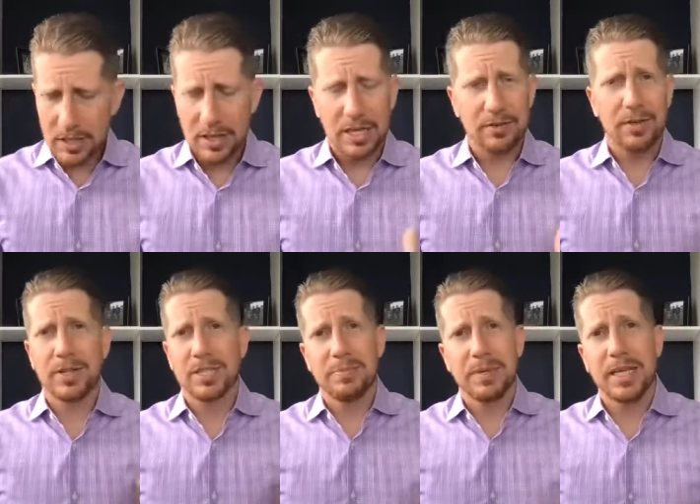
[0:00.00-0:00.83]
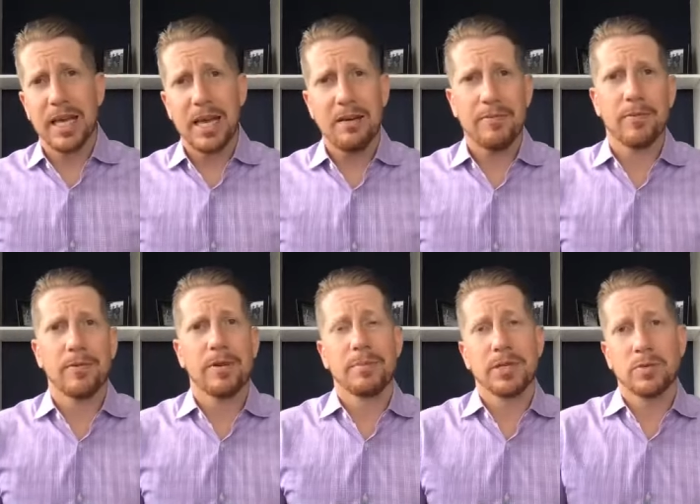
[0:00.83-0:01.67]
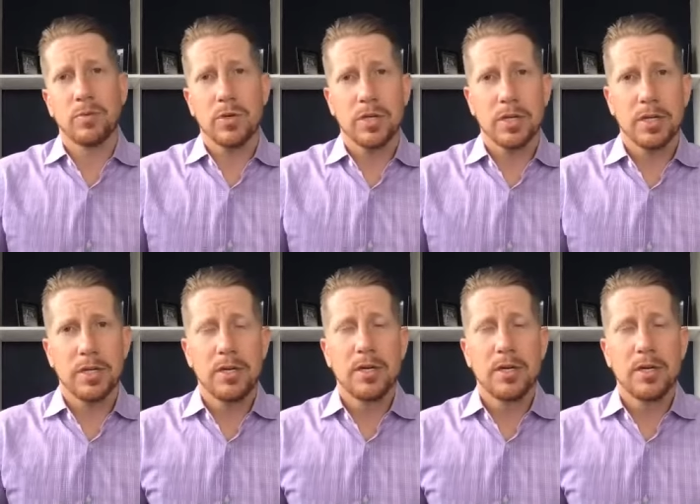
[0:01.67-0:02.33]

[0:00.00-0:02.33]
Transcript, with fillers: They can request PDF or MS Word